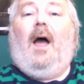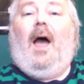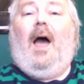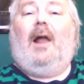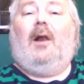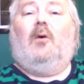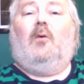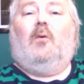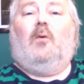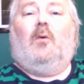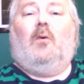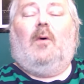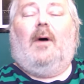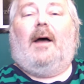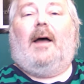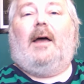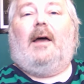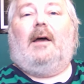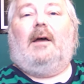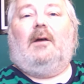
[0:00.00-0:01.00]
Hello
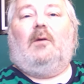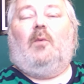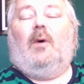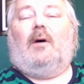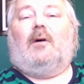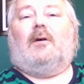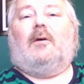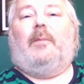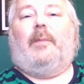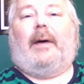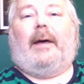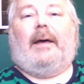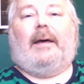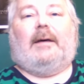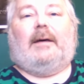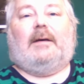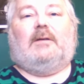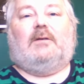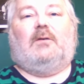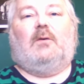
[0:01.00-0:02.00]
and welcome
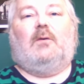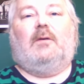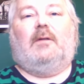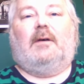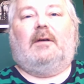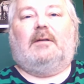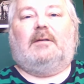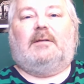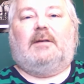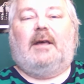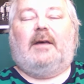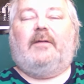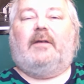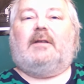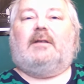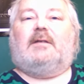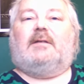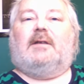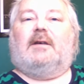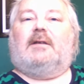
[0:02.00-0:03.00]
back to the David
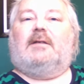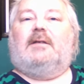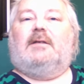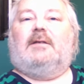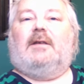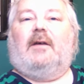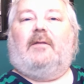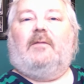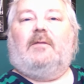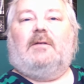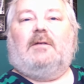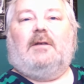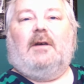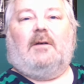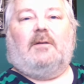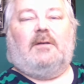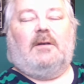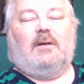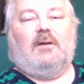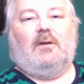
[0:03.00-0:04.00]
67
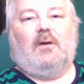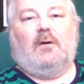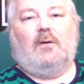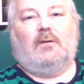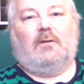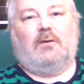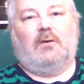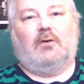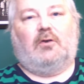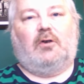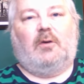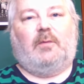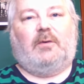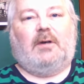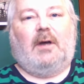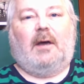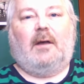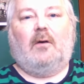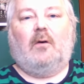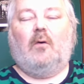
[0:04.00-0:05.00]
Celtic News YouTube
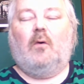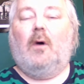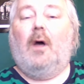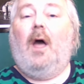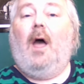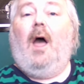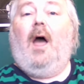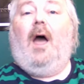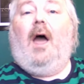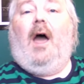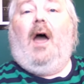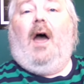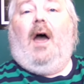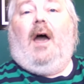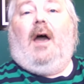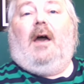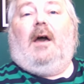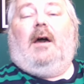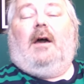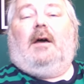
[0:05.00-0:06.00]
channel.
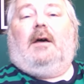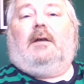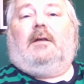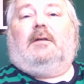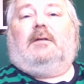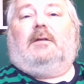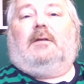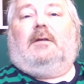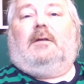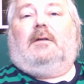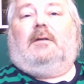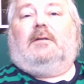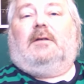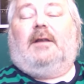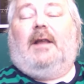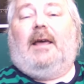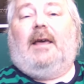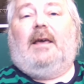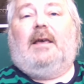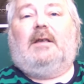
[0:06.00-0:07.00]

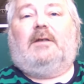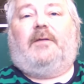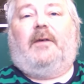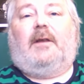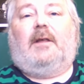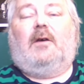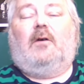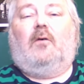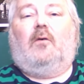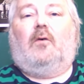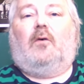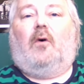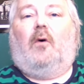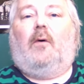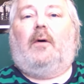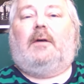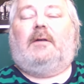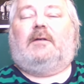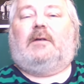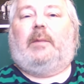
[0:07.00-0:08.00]
Today's video
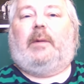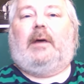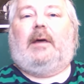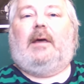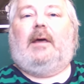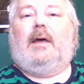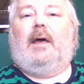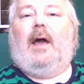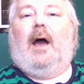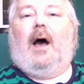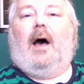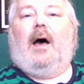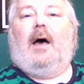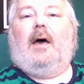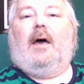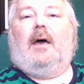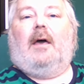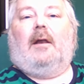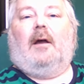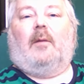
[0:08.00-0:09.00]
going to be
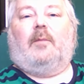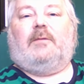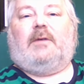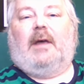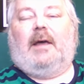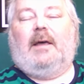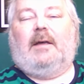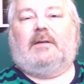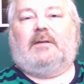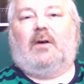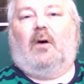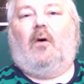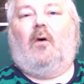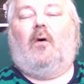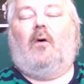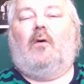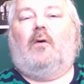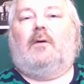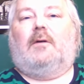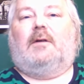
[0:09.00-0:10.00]
an update
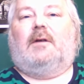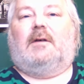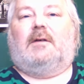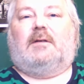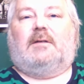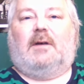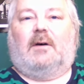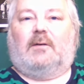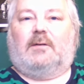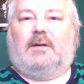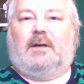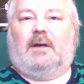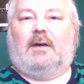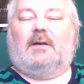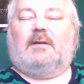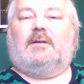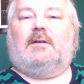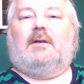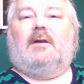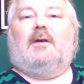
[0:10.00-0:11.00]
on
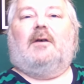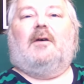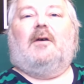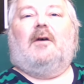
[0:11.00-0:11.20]
Celtic's